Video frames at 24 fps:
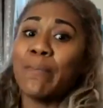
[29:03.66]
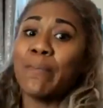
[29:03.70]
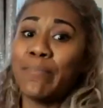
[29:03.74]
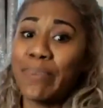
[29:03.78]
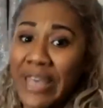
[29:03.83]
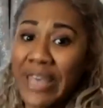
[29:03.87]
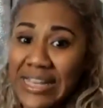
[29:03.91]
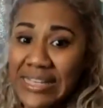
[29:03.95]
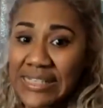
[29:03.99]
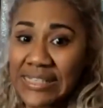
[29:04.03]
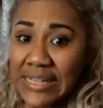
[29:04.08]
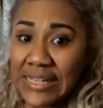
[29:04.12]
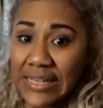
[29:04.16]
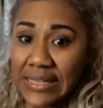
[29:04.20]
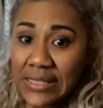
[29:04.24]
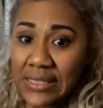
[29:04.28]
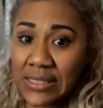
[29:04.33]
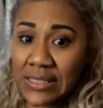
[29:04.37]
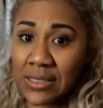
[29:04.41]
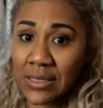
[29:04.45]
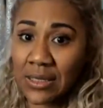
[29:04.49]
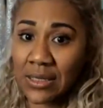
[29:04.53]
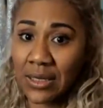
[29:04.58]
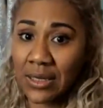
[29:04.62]
business.
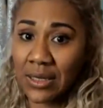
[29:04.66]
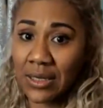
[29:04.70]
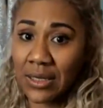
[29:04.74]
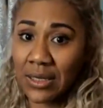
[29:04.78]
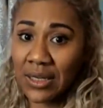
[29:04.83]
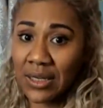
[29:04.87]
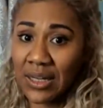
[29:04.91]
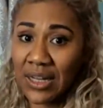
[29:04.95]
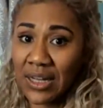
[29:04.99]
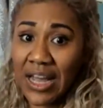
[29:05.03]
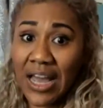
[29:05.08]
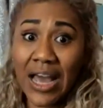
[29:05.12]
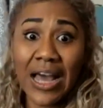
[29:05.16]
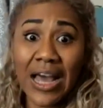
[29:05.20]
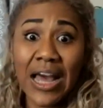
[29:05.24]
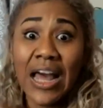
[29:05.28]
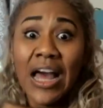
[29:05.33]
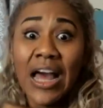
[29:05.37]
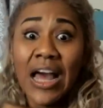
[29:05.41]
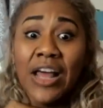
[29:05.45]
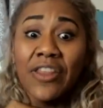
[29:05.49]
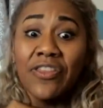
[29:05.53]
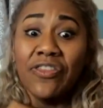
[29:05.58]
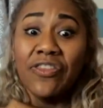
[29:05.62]

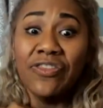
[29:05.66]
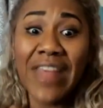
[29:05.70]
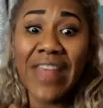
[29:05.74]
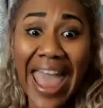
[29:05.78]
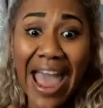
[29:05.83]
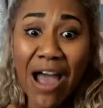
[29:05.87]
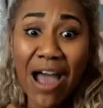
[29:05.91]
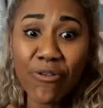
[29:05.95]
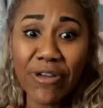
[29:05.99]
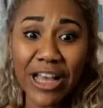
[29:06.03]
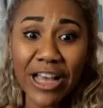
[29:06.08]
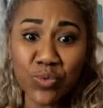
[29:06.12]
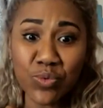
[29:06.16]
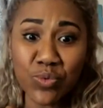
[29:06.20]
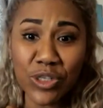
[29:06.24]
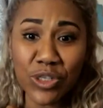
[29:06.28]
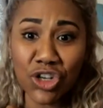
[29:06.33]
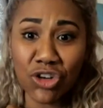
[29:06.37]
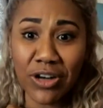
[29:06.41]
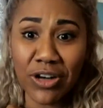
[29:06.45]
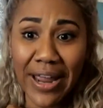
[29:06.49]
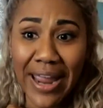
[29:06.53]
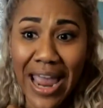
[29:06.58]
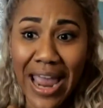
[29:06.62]
Now, guess what's
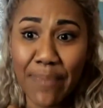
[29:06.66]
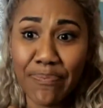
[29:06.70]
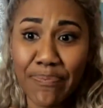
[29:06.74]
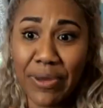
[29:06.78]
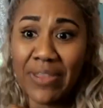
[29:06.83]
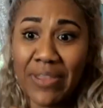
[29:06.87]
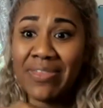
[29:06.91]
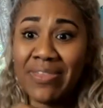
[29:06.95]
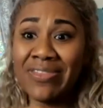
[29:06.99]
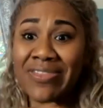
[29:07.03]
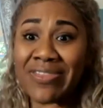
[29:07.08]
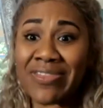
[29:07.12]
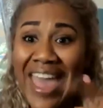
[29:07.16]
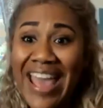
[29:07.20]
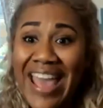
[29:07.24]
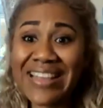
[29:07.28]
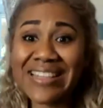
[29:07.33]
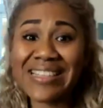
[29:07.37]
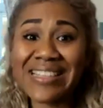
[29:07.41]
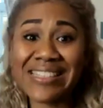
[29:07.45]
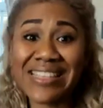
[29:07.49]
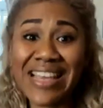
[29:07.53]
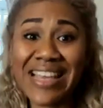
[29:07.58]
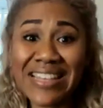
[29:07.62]
going to happen? That
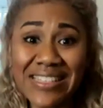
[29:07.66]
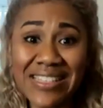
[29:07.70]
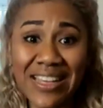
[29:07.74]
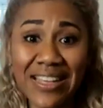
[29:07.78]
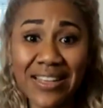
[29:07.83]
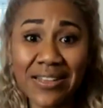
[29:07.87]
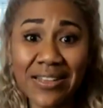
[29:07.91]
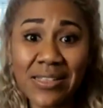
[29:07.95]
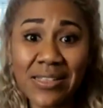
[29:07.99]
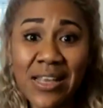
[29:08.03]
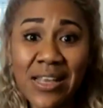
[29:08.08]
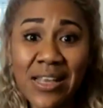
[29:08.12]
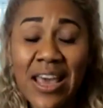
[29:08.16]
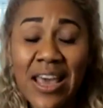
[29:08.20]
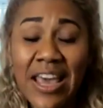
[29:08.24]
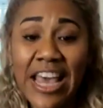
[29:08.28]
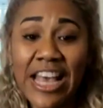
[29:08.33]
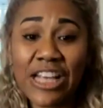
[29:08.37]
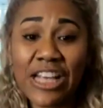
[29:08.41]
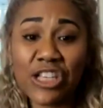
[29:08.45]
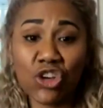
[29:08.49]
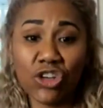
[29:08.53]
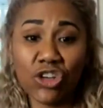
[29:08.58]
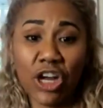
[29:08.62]
sentence
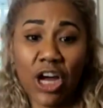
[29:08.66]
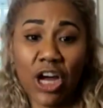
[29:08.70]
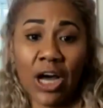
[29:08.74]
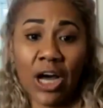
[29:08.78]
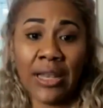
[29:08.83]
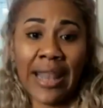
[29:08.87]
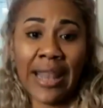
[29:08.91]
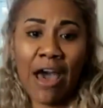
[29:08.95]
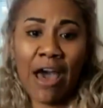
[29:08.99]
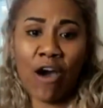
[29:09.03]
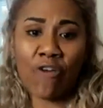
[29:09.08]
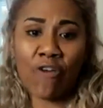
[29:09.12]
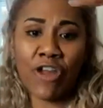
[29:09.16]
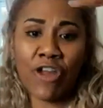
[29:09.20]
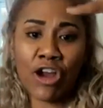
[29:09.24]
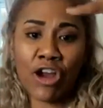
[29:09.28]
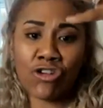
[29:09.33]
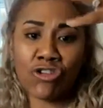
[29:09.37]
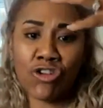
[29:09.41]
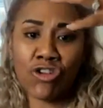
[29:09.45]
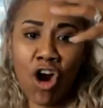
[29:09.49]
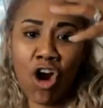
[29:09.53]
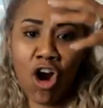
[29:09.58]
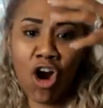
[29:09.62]
is going to allow their
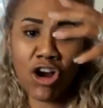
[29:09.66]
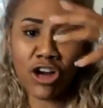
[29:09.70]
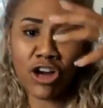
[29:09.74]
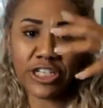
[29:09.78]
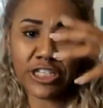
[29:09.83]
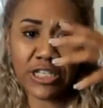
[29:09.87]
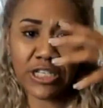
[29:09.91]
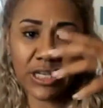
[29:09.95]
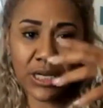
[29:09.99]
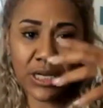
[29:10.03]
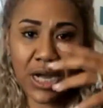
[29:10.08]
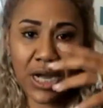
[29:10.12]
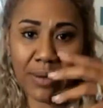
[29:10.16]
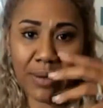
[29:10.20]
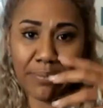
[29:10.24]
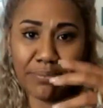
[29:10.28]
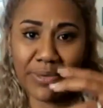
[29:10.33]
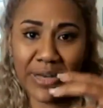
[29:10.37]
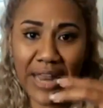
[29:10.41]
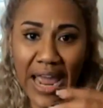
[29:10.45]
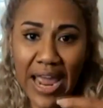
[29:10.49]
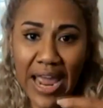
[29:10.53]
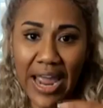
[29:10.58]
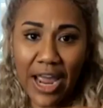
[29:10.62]
guard to come
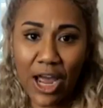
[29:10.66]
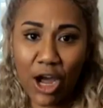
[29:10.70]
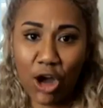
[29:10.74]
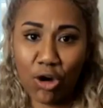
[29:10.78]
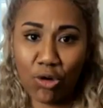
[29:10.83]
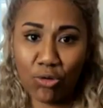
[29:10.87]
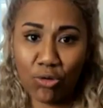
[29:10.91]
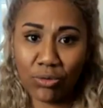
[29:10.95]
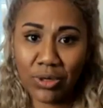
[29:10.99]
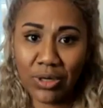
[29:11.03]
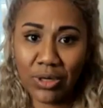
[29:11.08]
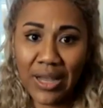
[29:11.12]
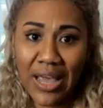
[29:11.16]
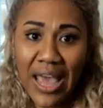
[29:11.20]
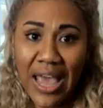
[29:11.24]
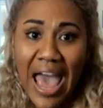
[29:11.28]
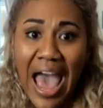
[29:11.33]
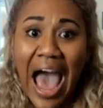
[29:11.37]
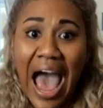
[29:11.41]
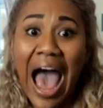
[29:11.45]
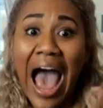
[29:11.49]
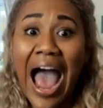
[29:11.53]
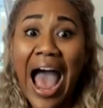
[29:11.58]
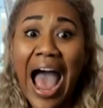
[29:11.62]
down.
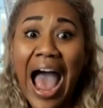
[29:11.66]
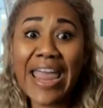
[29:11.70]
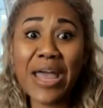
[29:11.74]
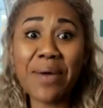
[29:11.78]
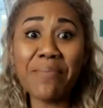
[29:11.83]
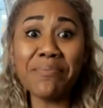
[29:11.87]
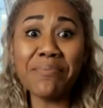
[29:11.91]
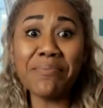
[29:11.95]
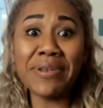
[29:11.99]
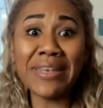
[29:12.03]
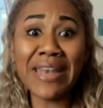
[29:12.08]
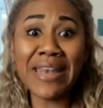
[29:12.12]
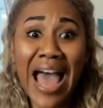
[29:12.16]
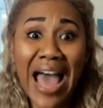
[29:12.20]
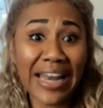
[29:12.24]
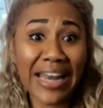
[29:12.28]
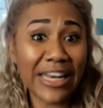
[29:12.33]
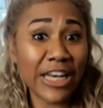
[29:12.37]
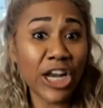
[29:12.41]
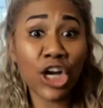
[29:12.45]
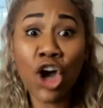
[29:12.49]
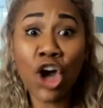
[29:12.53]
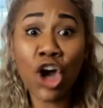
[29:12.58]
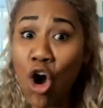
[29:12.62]
I am not,
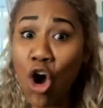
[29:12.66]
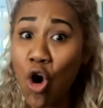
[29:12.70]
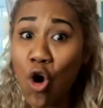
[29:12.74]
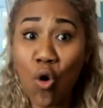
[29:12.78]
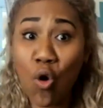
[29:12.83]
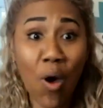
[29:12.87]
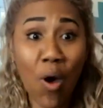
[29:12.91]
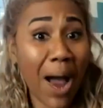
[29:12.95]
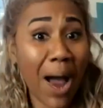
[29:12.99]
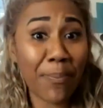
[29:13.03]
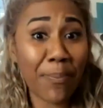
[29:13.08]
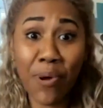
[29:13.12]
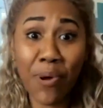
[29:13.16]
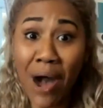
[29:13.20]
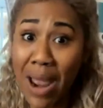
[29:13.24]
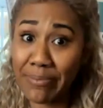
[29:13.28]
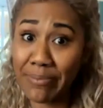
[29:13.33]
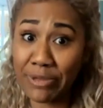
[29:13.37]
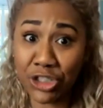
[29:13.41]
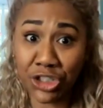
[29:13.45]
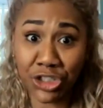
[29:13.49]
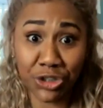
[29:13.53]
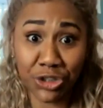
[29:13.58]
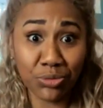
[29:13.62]
Nicole, I
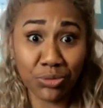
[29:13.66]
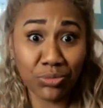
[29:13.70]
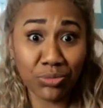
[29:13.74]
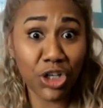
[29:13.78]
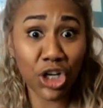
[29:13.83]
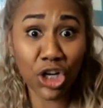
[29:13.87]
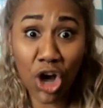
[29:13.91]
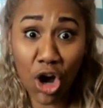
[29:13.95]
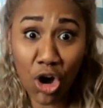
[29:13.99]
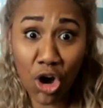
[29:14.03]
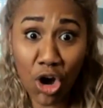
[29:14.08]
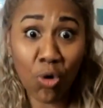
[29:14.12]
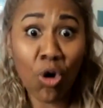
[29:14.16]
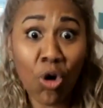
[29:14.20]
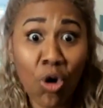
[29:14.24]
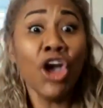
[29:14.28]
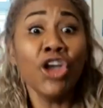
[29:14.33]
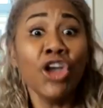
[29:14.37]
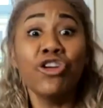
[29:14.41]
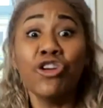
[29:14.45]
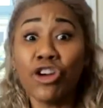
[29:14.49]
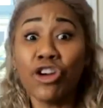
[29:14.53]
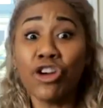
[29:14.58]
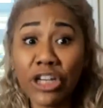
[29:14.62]
promise you, Nicole,
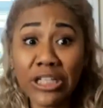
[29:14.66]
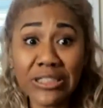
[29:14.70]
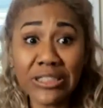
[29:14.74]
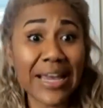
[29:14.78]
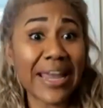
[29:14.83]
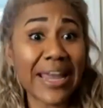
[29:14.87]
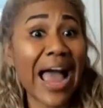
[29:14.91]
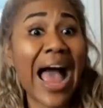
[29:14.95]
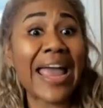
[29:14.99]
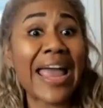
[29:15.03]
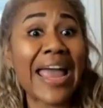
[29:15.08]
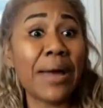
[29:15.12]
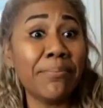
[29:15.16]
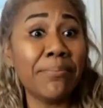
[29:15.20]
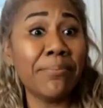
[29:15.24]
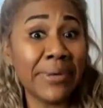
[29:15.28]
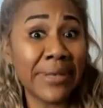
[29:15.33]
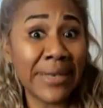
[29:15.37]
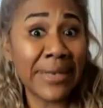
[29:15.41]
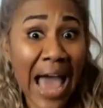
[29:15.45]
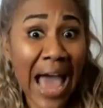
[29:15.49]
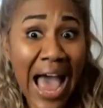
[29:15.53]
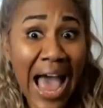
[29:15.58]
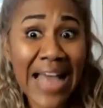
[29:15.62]
you're going to say, I am
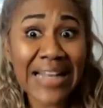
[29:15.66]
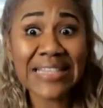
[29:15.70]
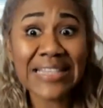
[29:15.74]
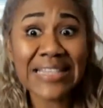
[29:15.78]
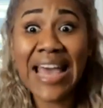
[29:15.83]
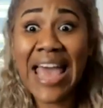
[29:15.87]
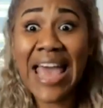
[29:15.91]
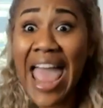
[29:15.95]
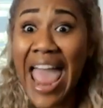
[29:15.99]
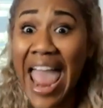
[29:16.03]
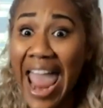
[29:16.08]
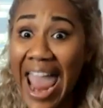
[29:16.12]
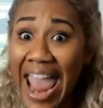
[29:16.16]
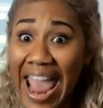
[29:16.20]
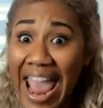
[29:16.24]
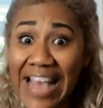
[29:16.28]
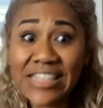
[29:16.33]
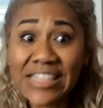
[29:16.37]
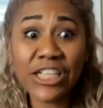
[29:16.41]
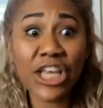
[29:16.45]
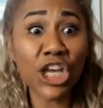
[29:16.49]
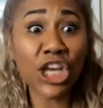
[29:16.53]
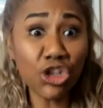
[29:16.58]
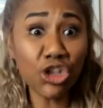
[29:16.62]
not
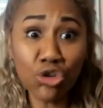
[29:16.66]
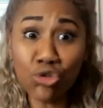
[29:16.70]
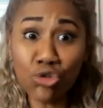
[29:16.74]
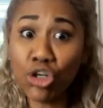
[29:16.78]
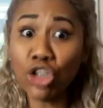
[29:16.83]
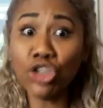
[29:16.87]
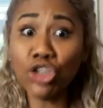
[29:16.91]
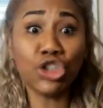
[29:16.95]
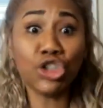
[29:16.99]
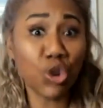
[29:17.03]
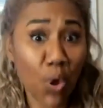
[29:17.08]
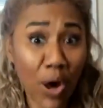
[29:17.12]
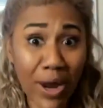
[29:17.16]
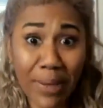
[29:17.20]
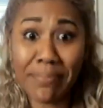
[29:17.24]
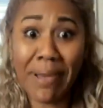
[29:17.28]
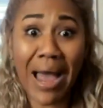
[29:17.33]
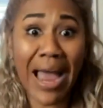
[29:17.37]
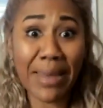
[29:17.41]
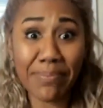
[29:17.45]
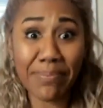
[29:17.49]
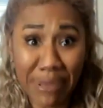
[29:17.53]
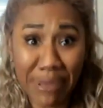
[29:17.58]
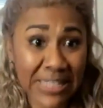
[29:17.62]
asking you to join
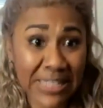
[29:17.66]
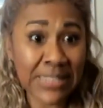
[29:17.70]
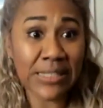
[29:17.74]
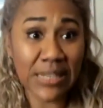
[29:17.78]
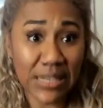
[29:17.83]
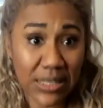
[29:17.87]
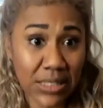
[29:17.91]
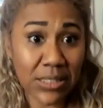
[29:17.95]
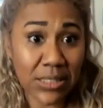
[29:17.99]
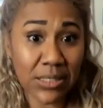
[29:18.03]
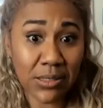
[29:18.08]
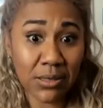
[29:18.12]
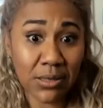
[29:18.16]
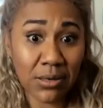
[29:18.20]
my business,